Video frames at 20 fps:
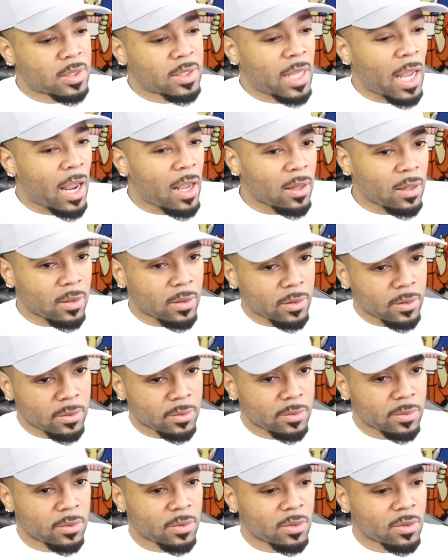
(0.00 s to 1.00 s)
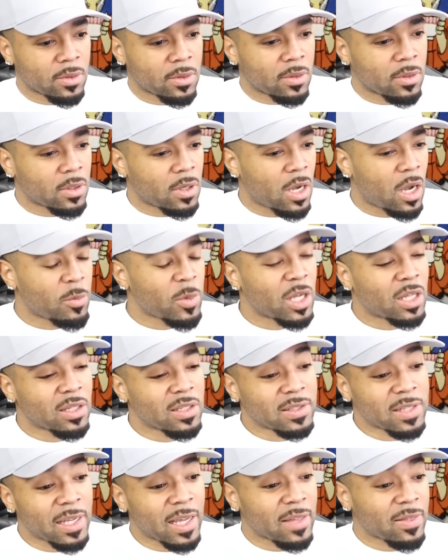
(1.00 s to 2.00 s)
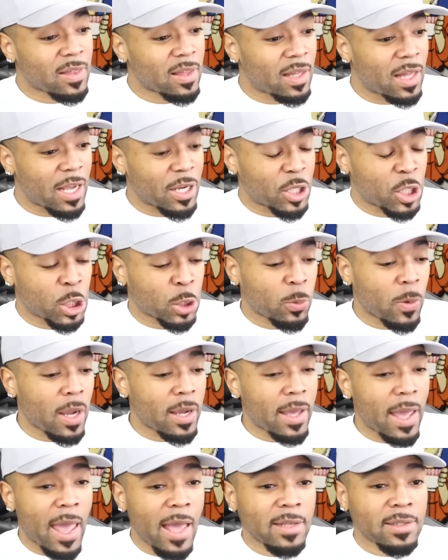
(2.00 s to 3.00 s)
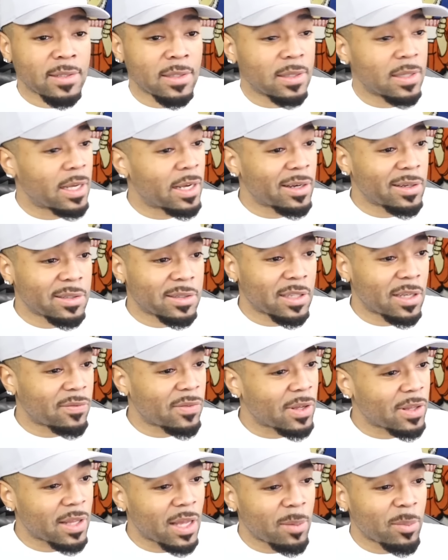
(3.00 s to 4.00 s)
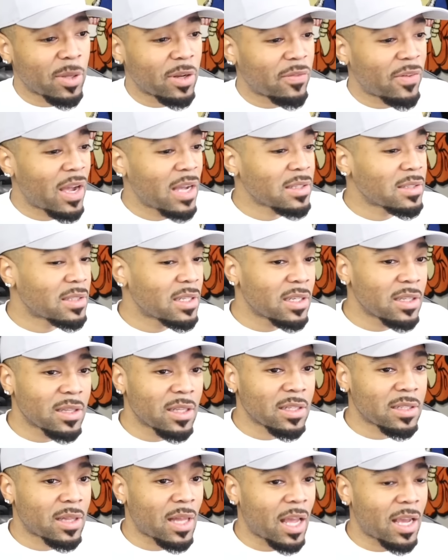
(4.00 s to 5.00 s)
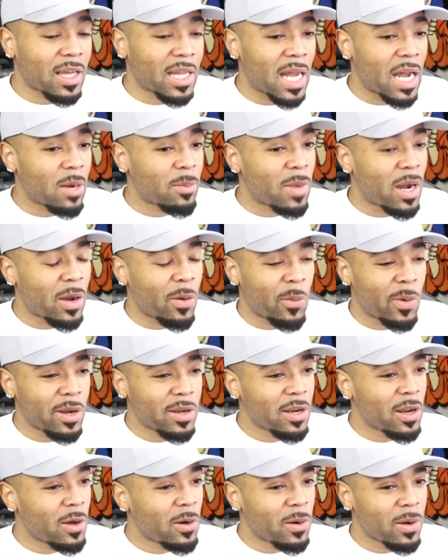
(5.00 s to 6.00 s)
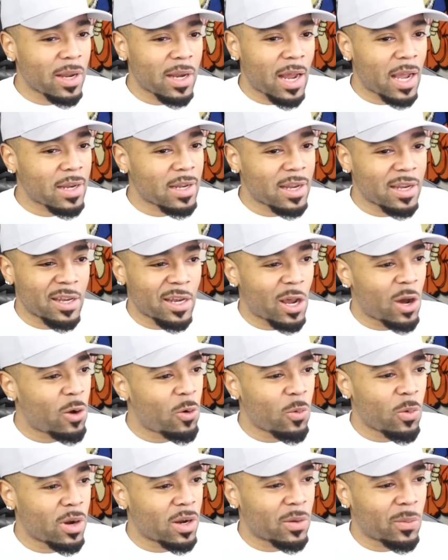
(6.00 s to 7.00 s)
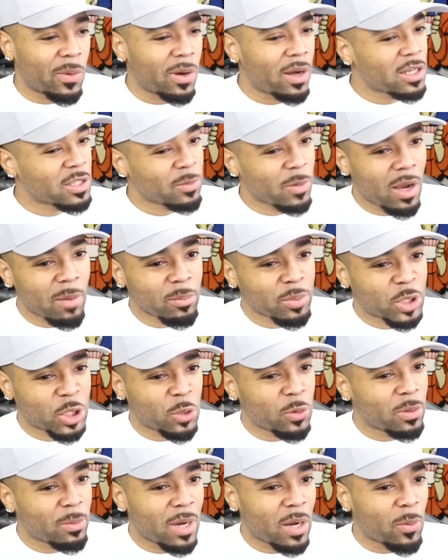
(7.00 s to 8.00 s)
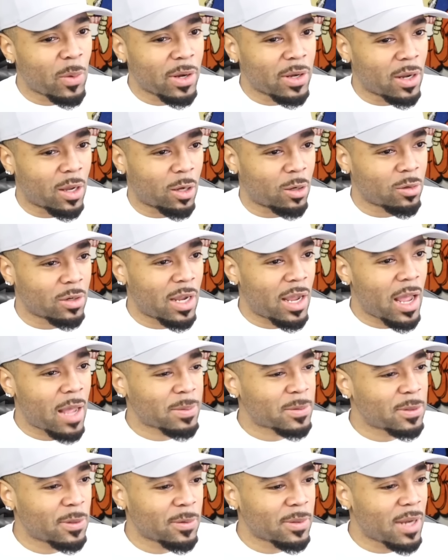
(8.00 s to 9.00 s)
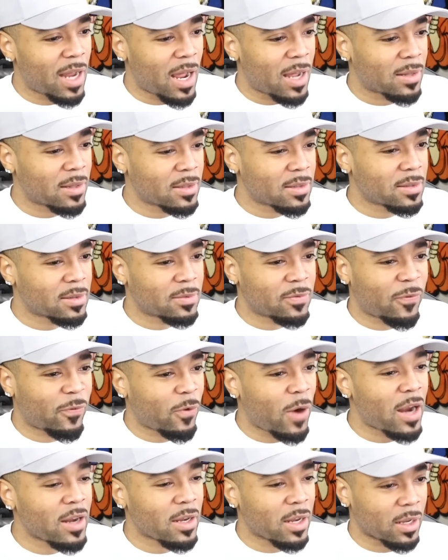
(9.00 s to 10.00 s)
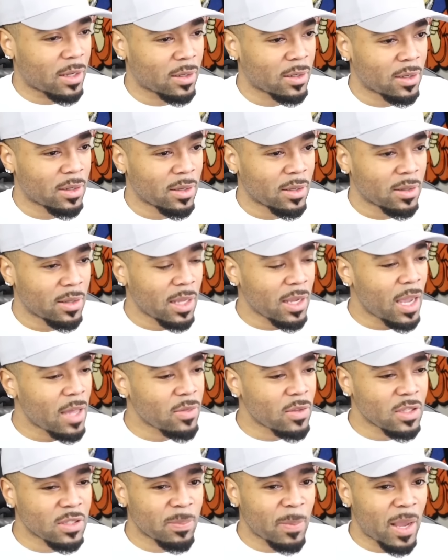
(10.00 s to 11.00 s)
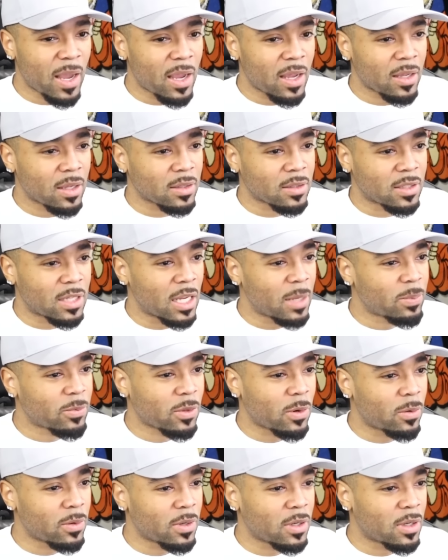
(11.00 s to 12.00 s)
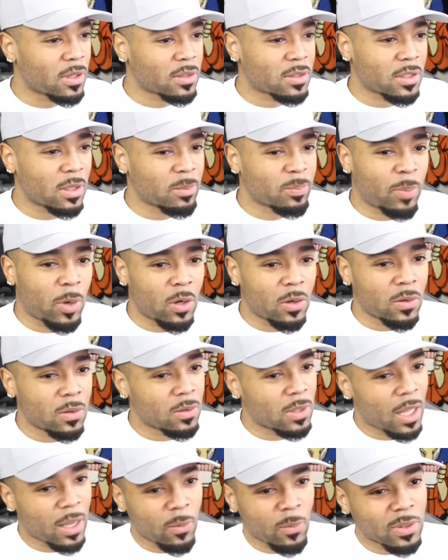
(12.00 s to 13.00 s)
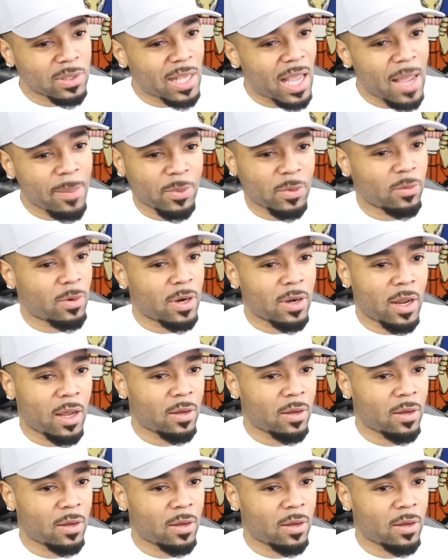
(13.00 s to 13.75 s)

Scalar. I mean, at least they got the like Shrek S in there and stuff like that. But if I seen this like climb my window and I didn't know what it was, I'm shooting my window. Absolutely not. This is frightening. They got this man deep throated in some pole. Like, what's happening right